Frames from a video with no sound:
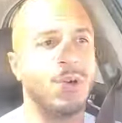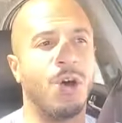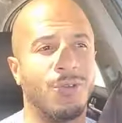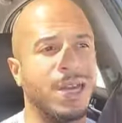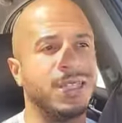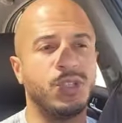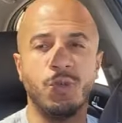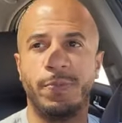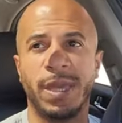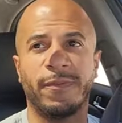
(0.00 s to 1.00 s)
already too
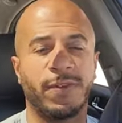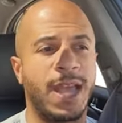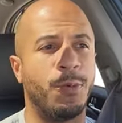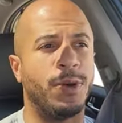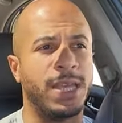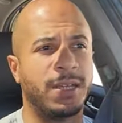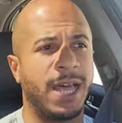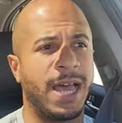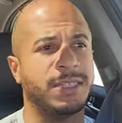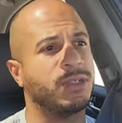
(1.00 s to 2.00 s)
big for that weight
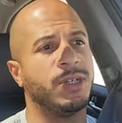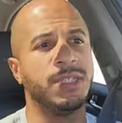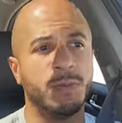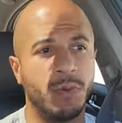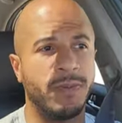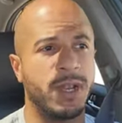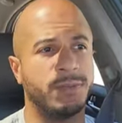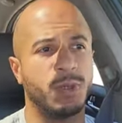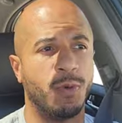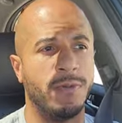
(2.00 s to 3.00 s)
class, so he's moving
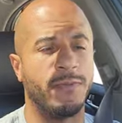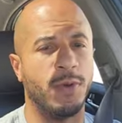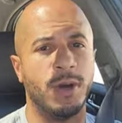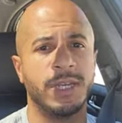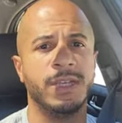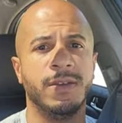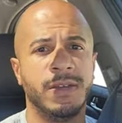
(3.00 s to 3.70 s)
up to 140.